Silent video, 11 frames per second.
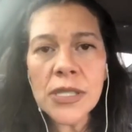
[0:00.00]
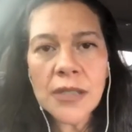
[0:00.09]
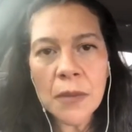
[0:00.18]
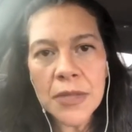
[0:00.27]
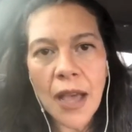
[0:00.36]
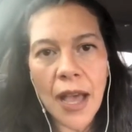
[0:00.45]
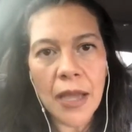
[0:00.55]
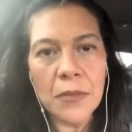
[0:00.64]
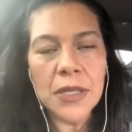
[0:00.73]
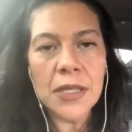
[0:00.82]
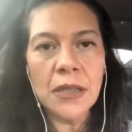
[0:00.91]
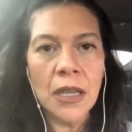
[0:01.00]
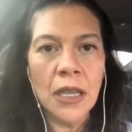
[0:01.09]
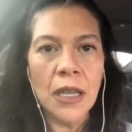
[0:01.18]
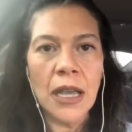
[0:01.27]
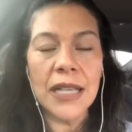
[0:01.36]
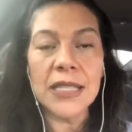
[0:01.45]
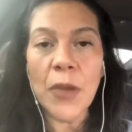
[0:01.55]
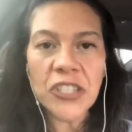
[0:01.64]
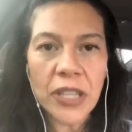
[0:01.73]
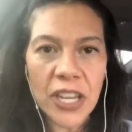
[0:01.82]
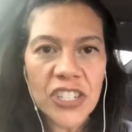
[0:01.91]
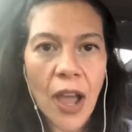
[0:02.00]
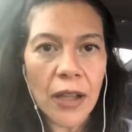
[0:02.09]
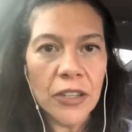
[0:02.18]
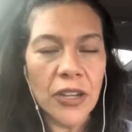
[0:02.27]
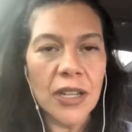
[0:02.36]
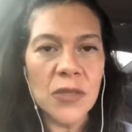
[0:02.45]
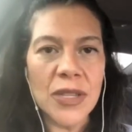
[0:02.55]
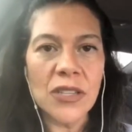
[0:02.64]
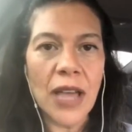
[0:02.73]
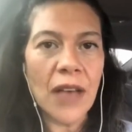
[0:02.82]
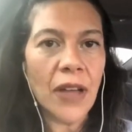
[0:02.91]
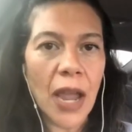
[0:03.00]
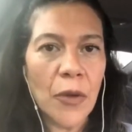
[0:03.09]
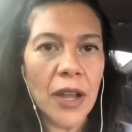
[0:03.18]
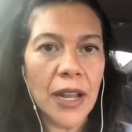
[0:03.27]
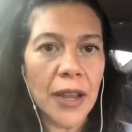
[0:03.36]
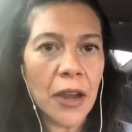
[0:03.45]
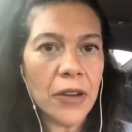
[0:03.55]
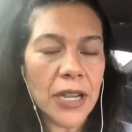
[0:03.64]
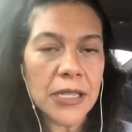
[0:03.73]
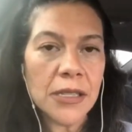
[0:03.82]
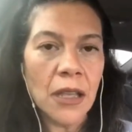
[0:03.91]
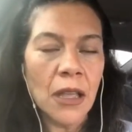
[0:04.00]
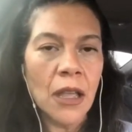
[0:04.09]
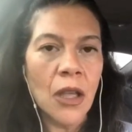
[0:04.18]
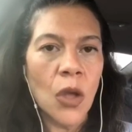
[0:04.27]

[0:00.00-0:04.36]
Well, sometimes, especially in childhood, because we still have Chiron and Aries,